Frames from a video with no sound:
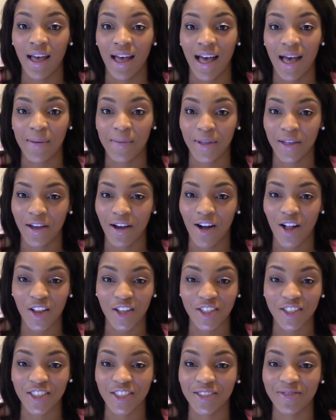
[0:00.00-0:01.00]
I'm in
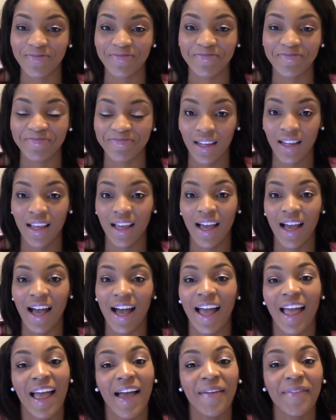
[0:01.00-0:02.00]
college.
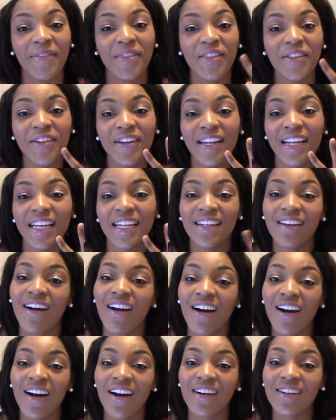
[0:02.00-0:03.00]
I have three
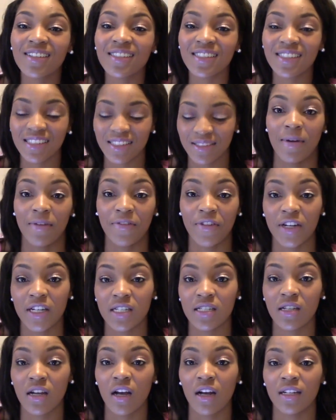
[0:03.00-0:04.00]
dogs. My
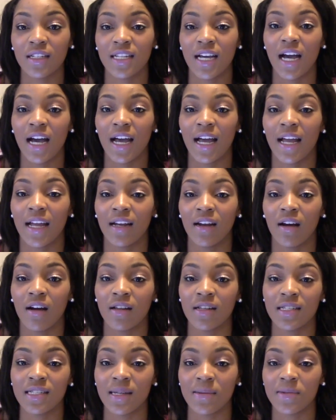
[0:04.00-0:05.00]
first dog died
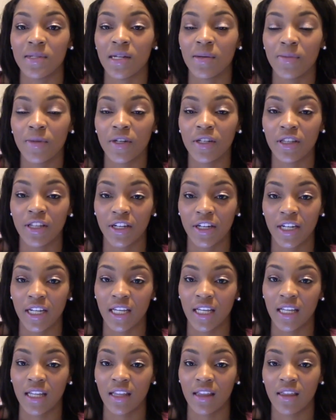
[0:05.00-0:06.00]
on September
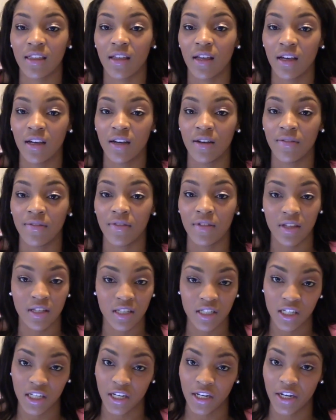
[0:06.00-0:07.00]
30th. Of
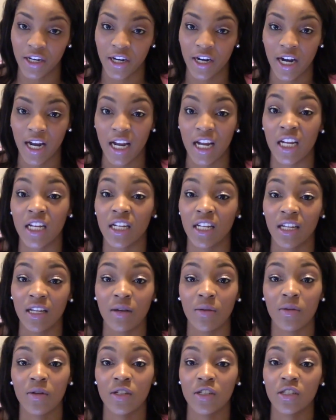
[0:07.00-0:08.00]
this year, and
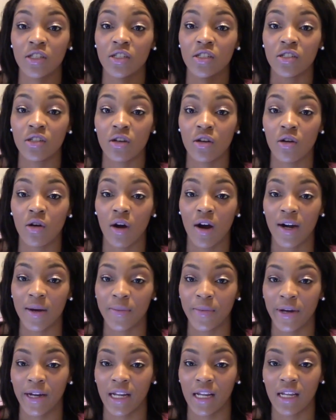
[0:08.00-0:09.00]
it was so
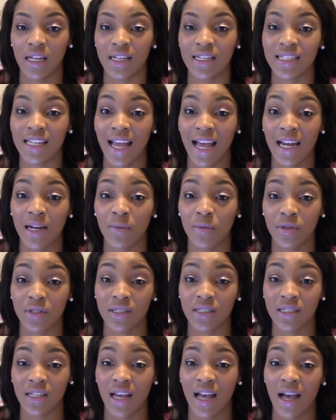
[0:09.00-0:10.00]
heartbreaking because I had him
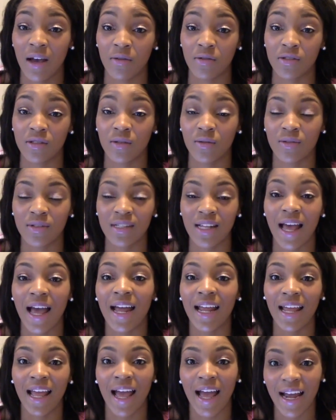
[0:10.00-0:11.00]
once. I
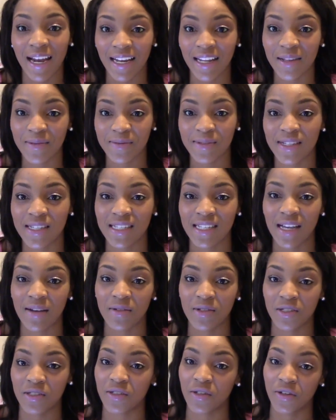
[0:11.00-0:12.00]
had him since I
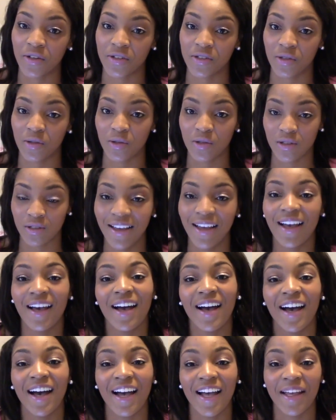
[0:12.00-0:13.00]
was 2 years old.
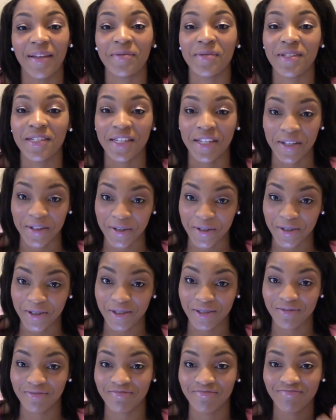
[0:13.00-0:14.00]
I'm single.
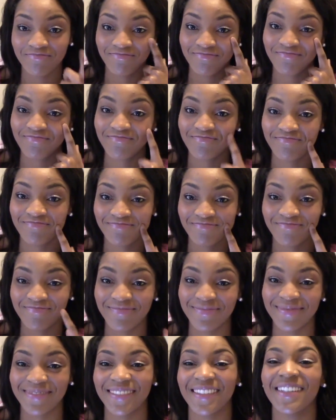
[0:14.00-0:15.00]

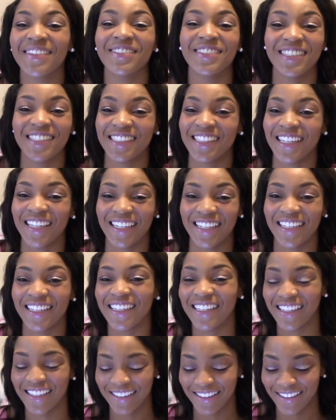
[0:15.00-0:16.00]
I'm just kidding.
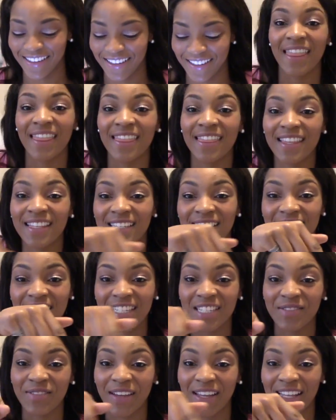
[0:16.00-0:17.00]
This
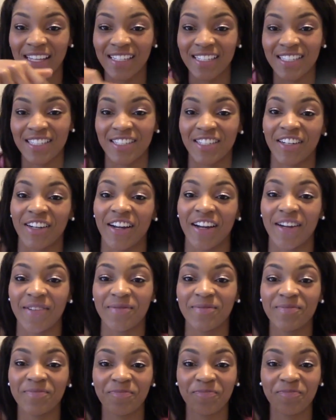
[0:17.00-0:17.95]
is my Instagram.